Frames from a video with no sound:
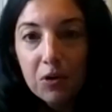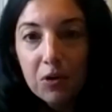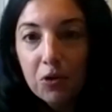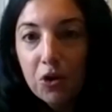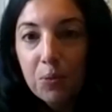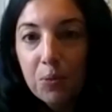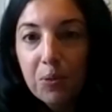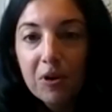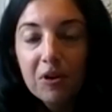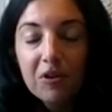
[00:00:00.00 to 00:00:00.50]

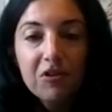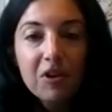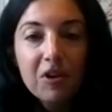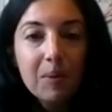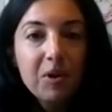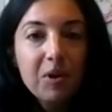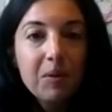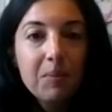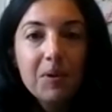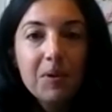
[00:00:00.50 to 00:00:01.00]
group or a
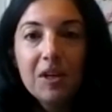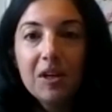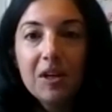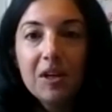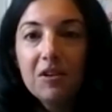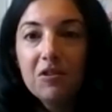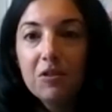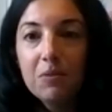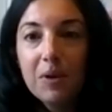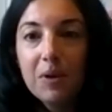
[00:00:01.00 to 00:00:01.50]
subcommittee
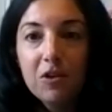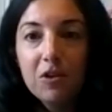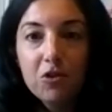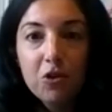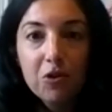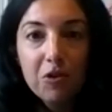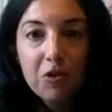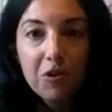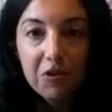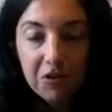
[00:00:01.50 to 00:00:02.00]
to make sure
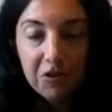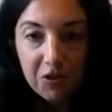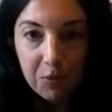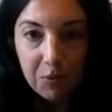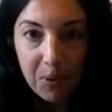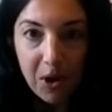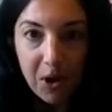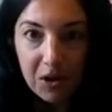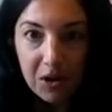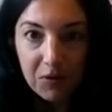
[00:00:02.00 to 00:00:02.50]
this is part
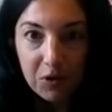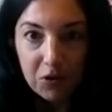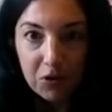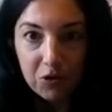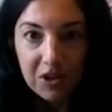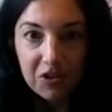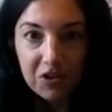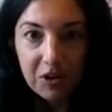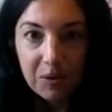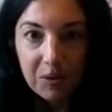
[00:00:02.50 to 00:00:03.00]
of your
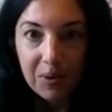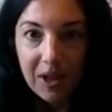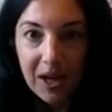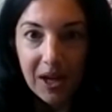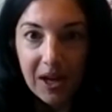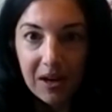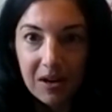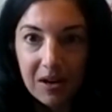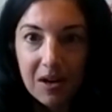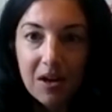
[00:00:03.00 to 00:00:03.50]
strategic
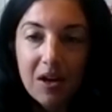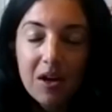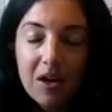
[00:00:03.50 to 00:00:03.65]
plan.